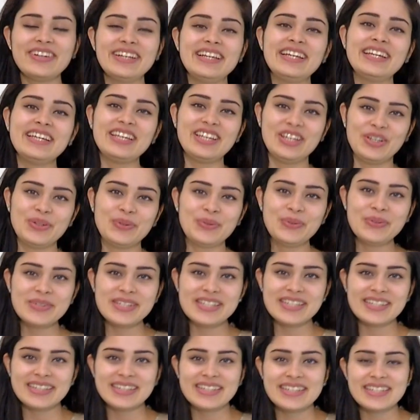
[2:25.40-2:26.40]
really cute.
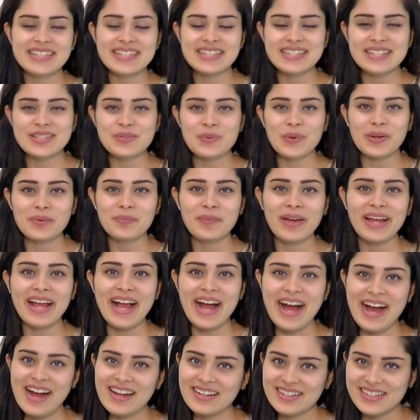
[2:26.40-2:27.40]
This is what my
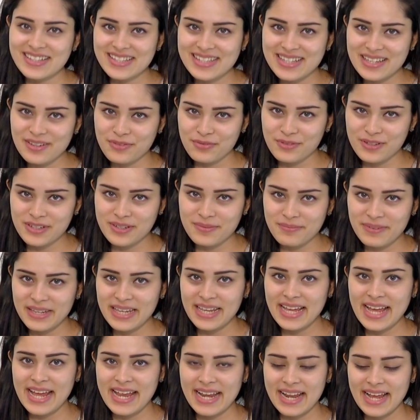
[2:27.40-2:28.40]
aunt has gifted
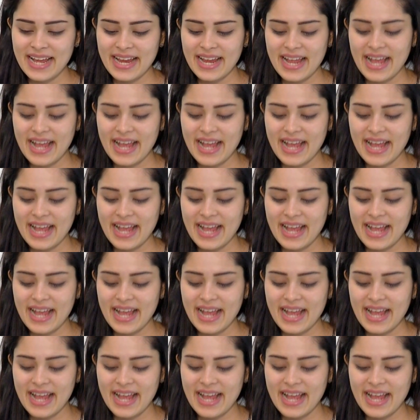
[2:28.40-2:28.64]
me, and I